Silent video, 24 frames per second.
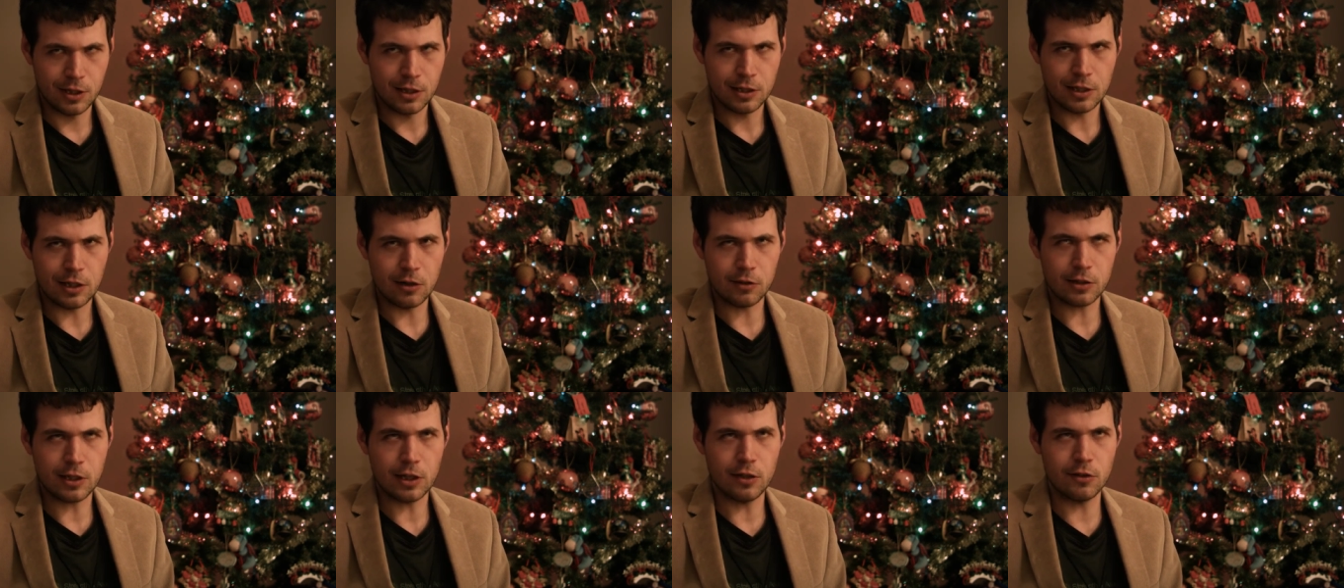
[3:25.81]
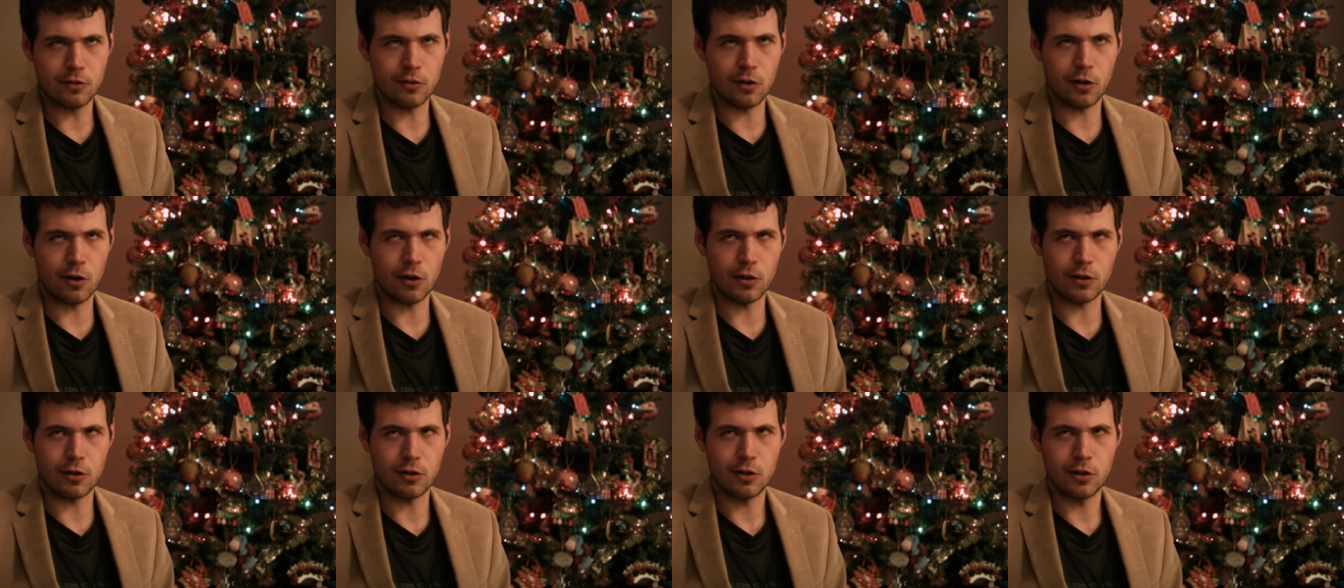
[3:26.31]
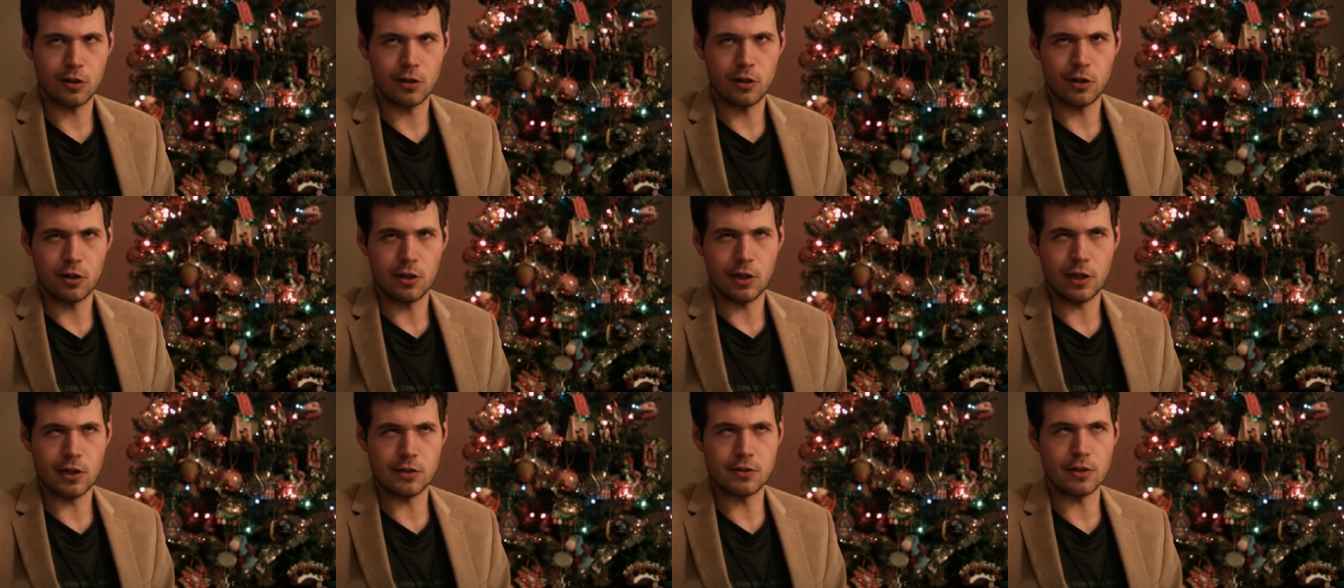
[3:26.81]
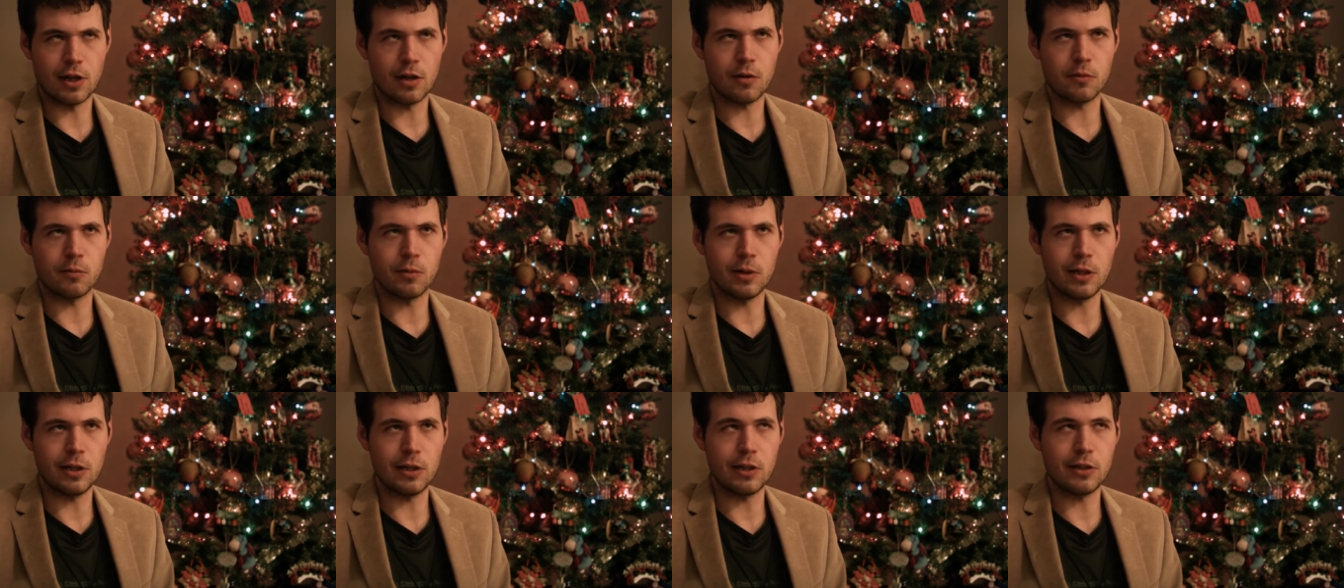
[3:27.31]
Now, Ken Dark is not
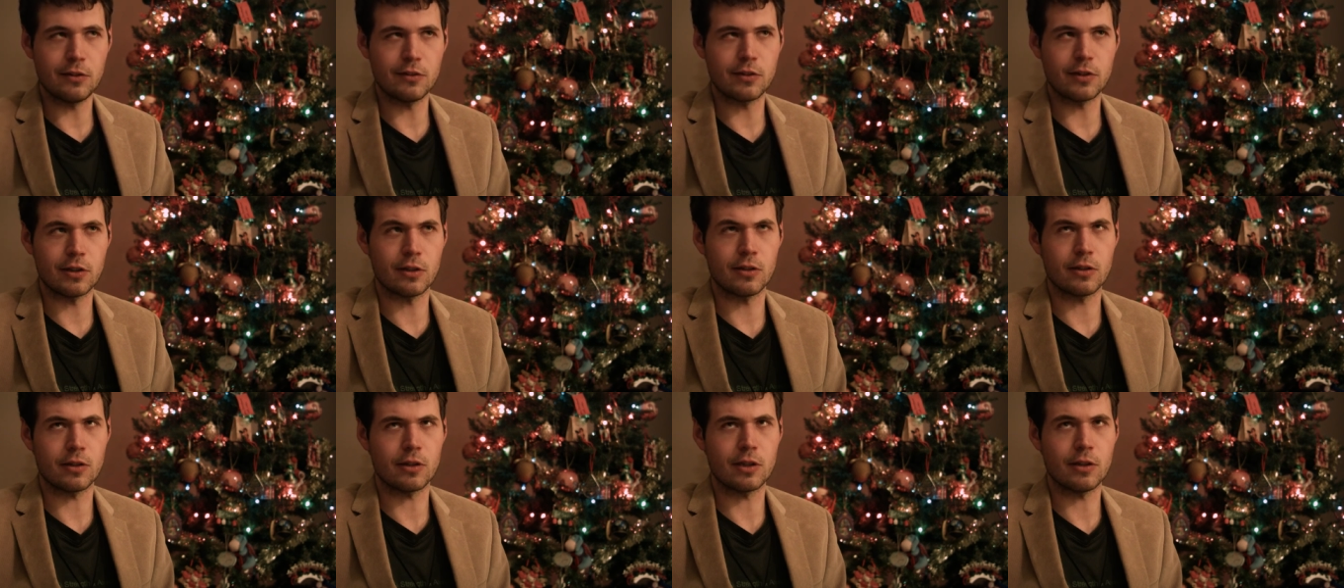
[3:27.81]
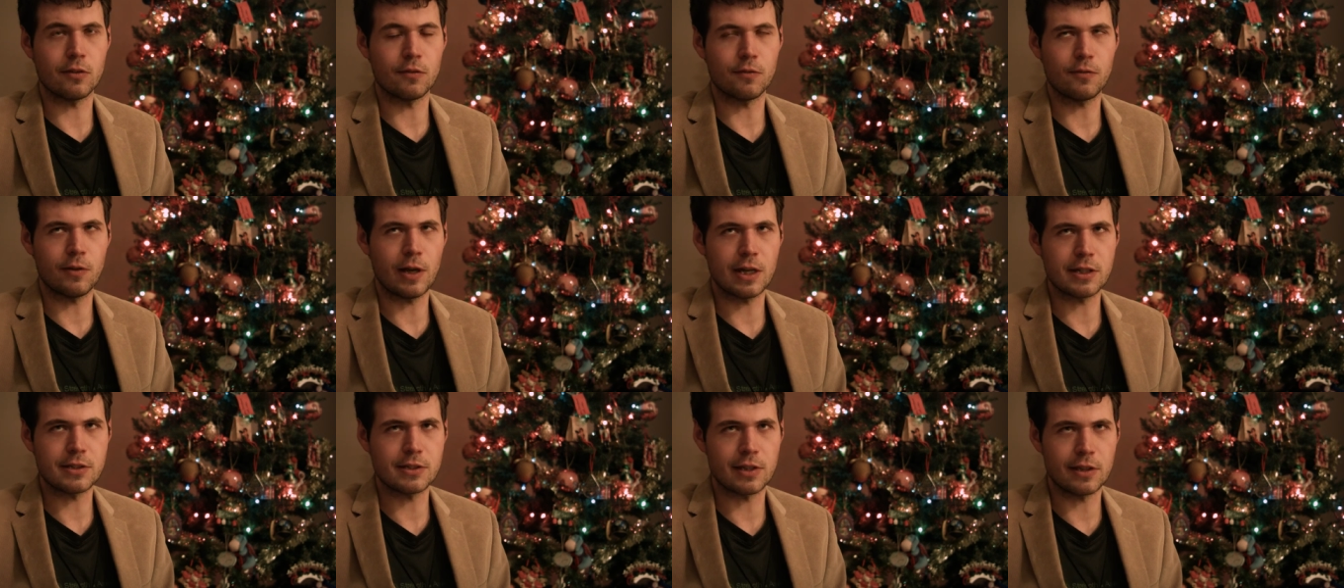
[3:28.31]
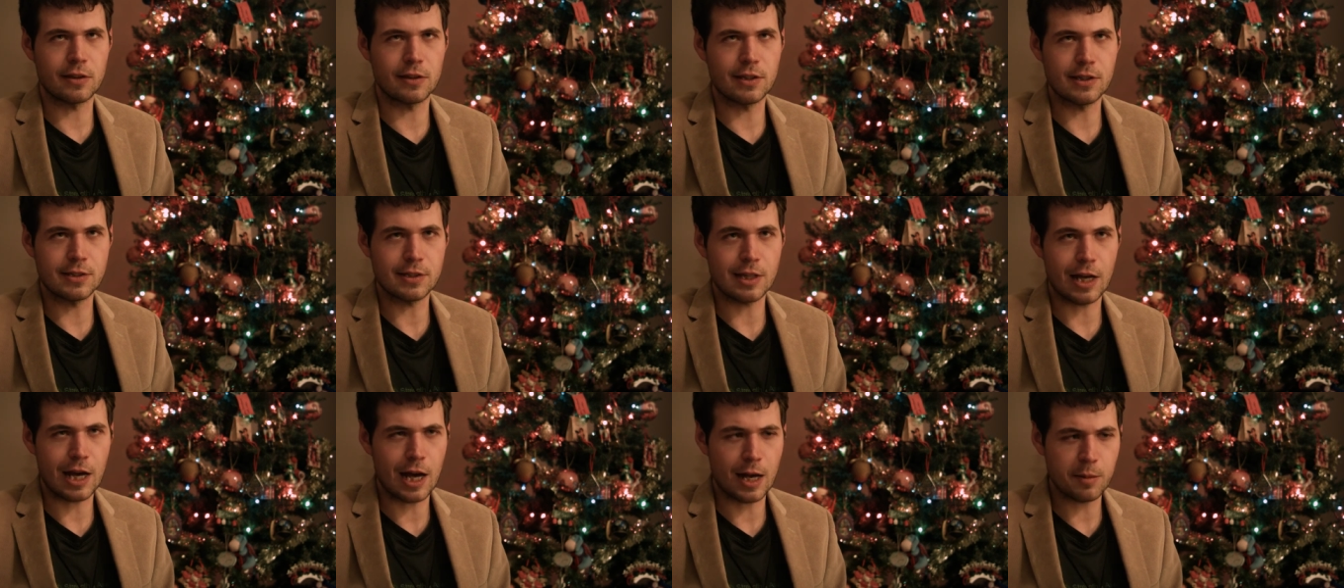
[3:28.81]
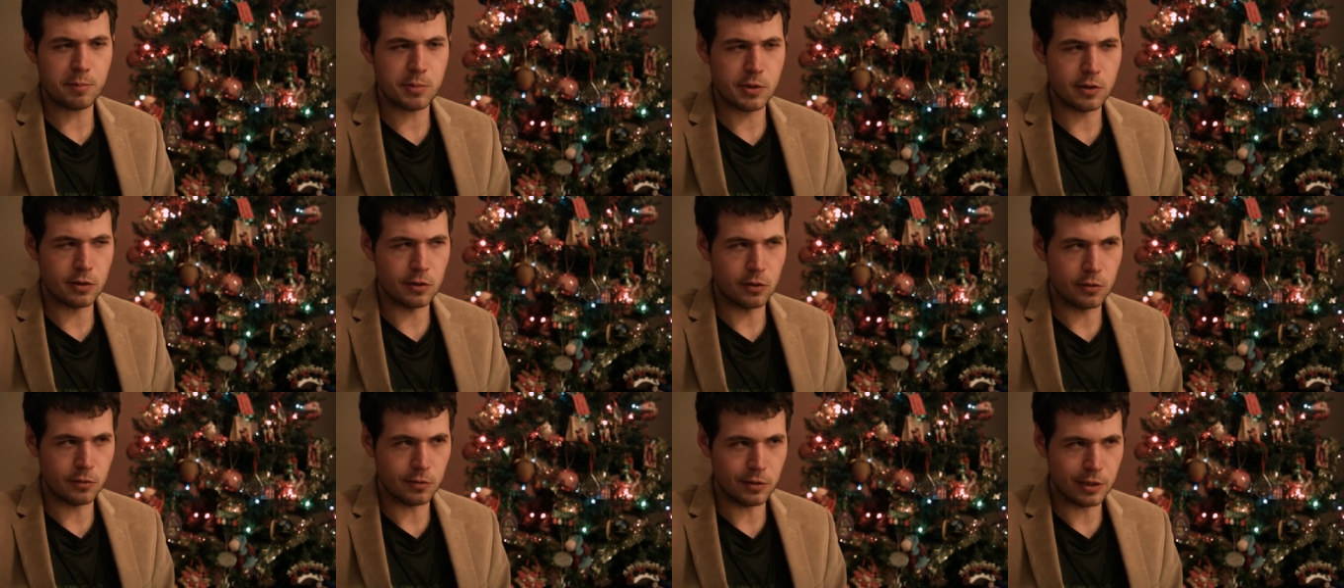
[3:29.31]
willing to confess that this
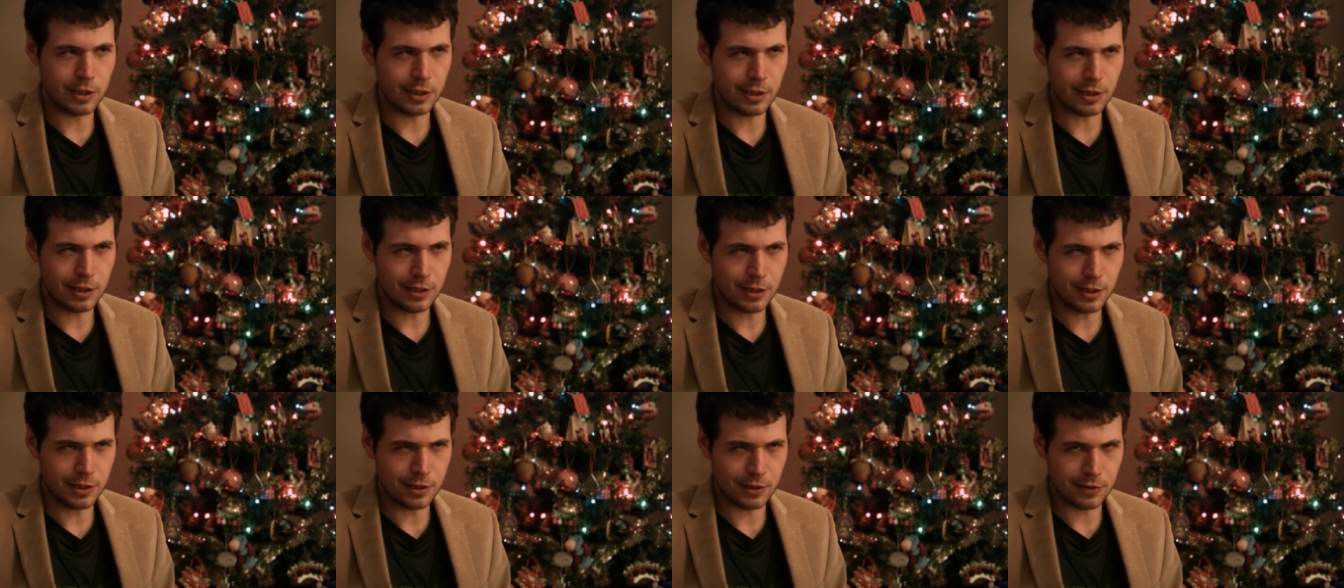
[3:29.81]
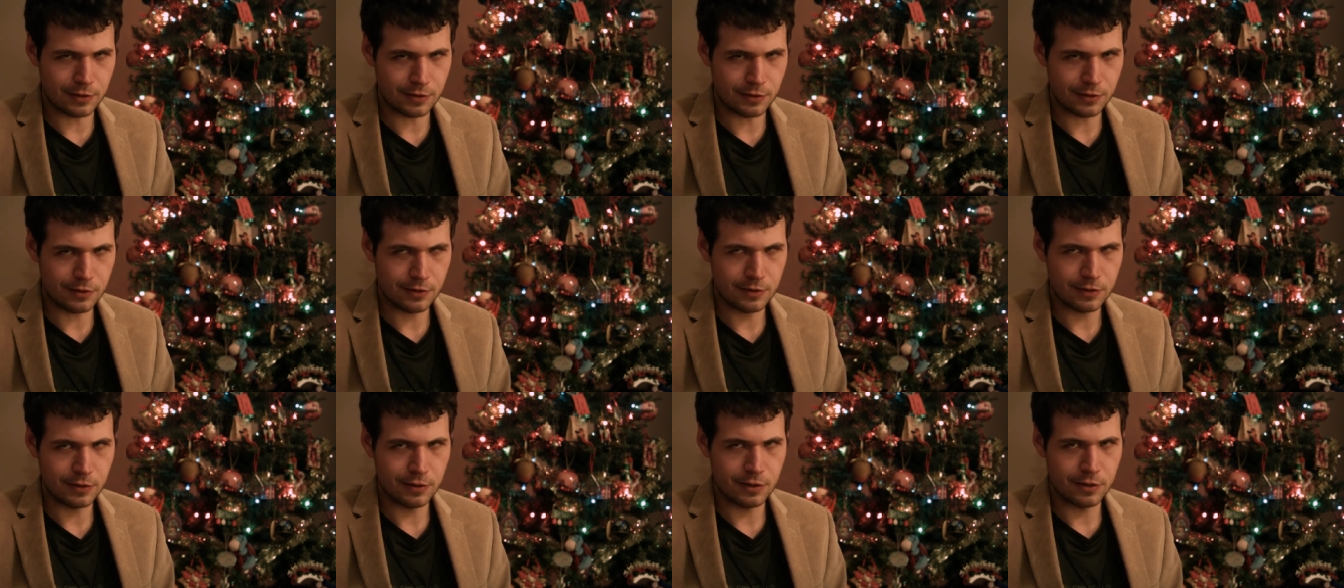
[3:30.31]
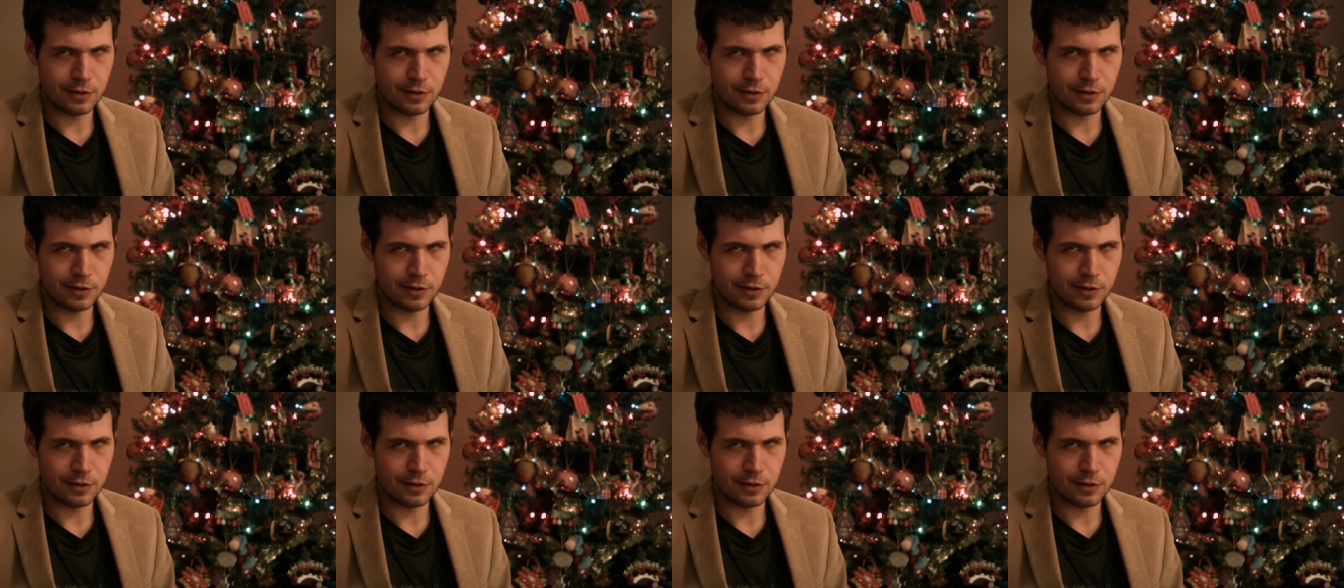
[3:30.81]
absolutely is